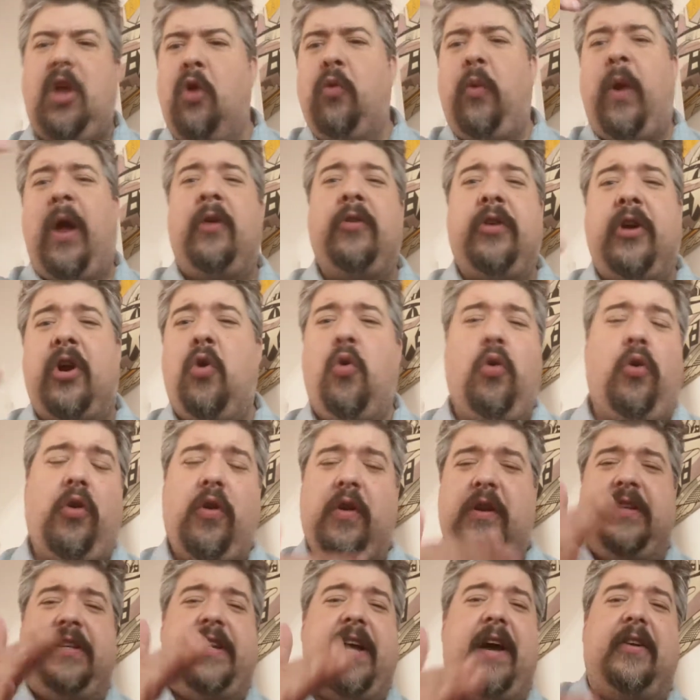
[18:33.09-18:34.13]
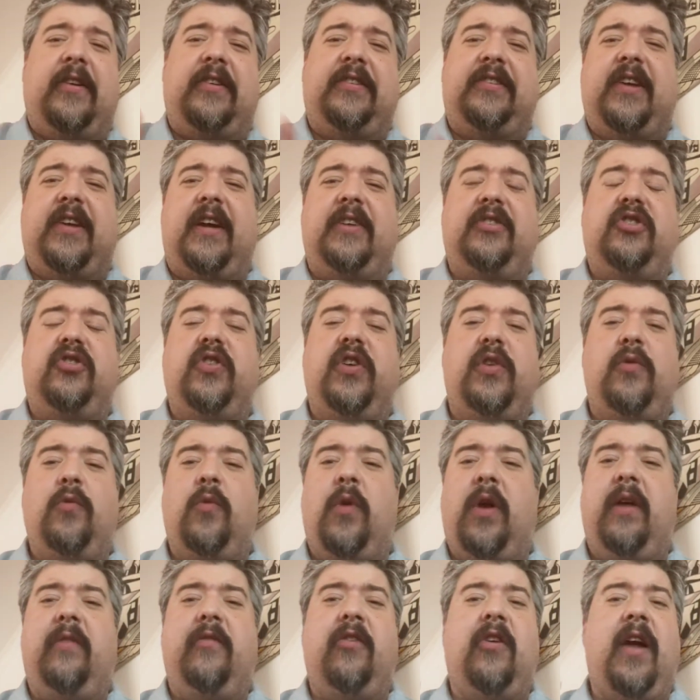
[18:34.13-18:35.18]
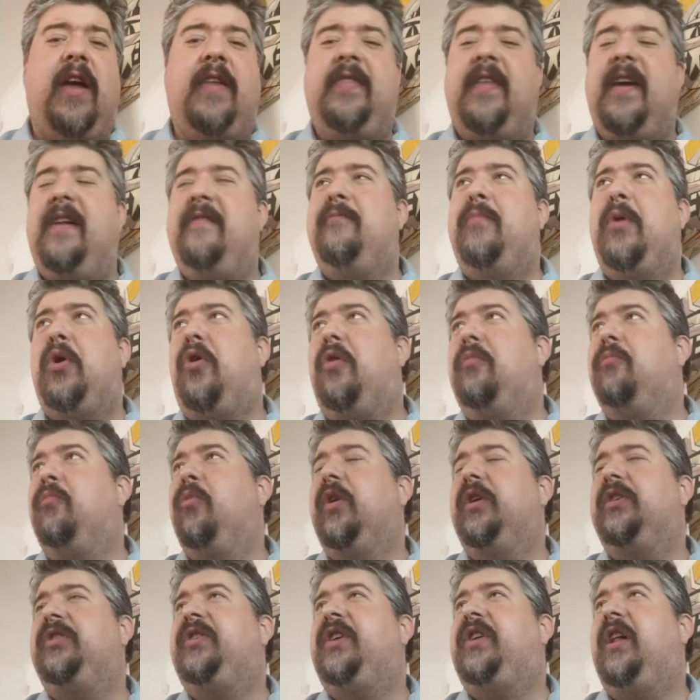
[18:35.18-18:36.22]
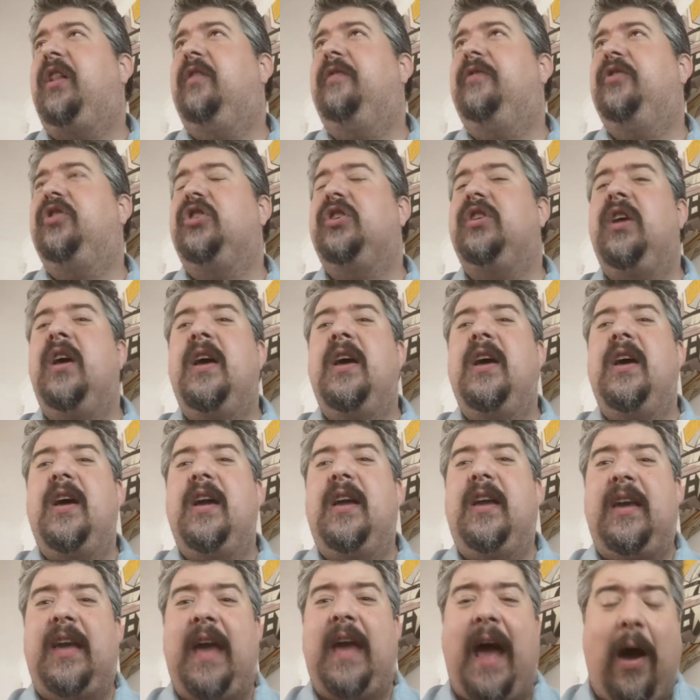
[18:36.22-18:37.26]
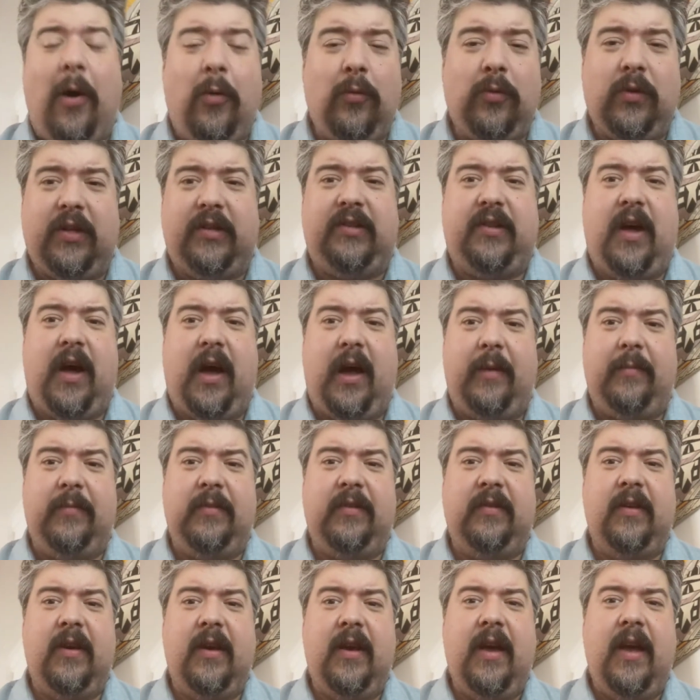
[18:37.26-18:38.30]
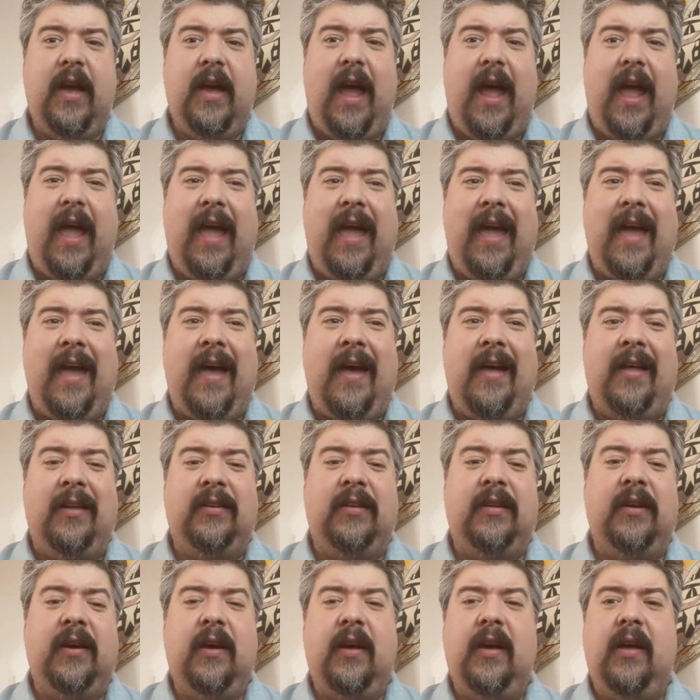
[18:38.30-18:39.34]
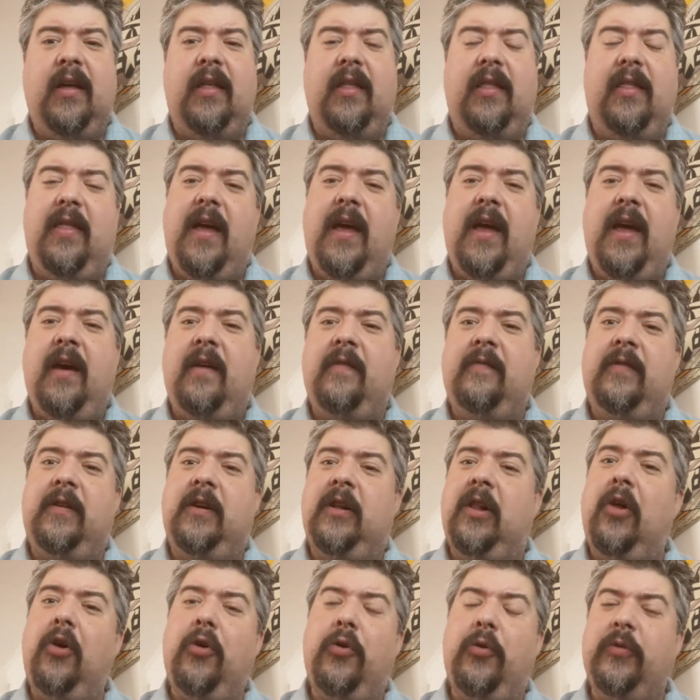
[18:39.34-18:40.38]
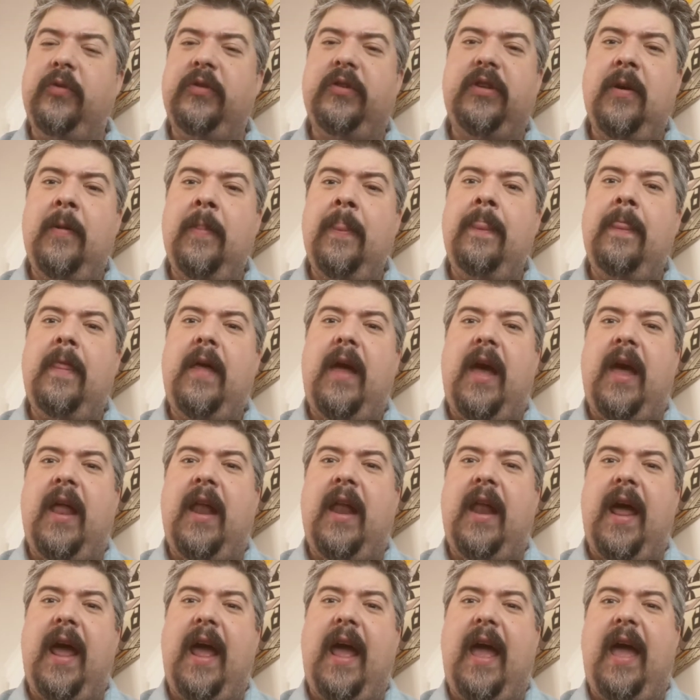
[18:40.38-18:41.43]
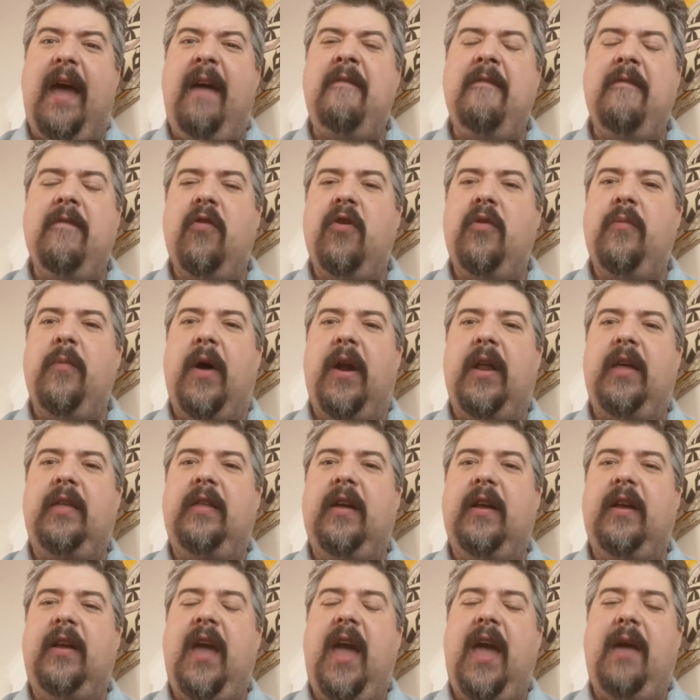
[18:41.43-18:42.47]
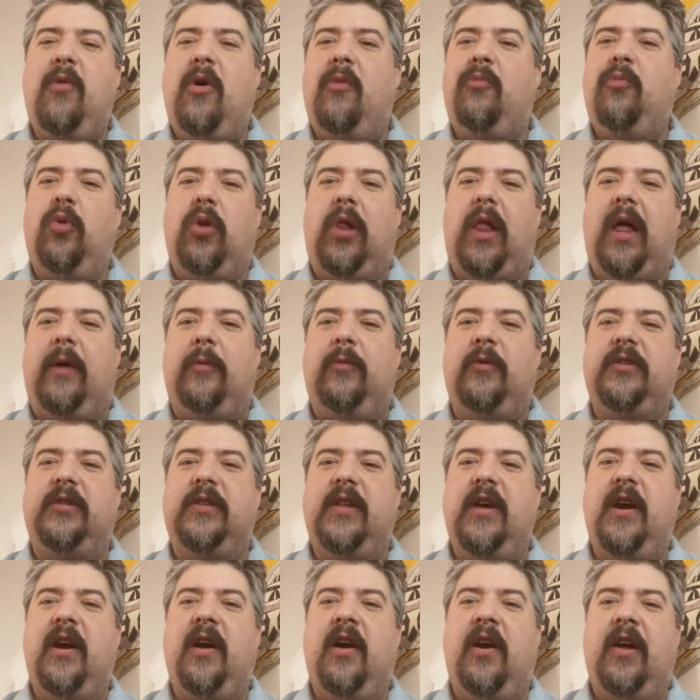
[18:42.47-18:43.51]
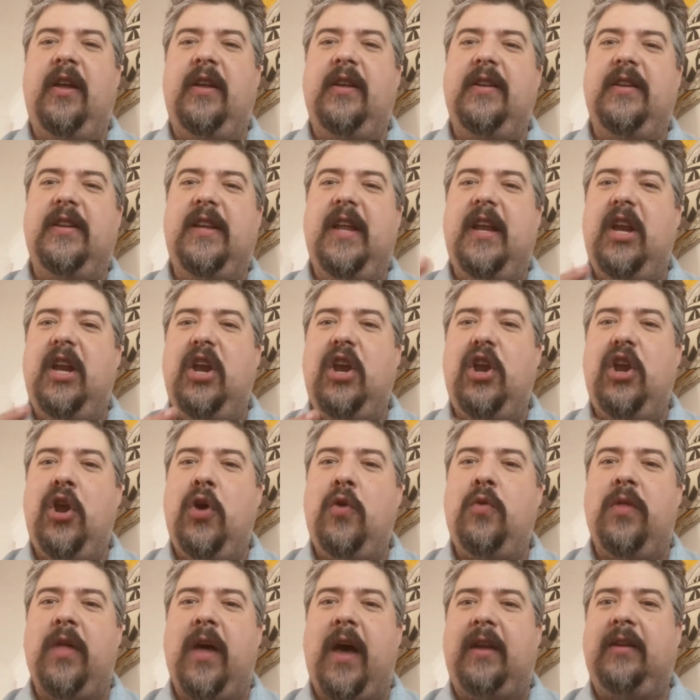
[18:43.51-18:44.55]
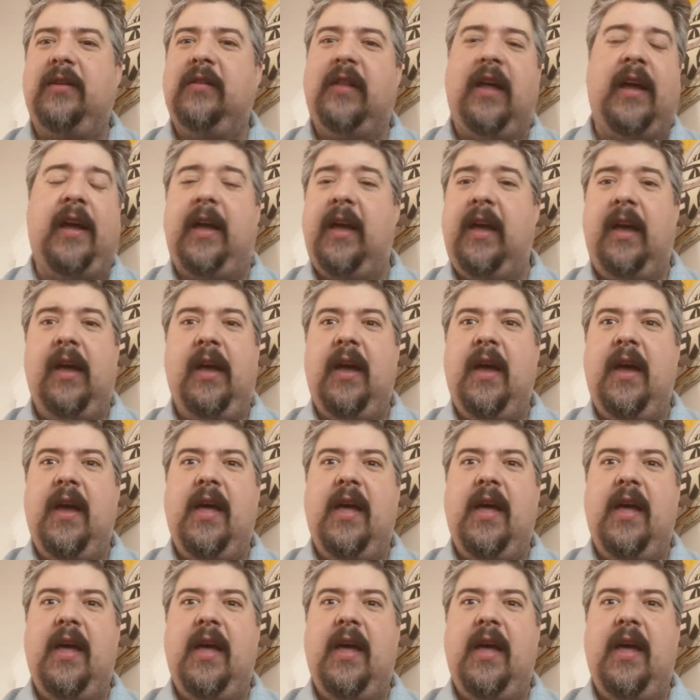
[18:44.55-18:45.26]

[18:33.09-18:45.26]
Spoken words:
around a corner and down a side street and whatever. And they've been on British television countless times, and they have closed. And everybody that came up while I was there didn't know that. Like,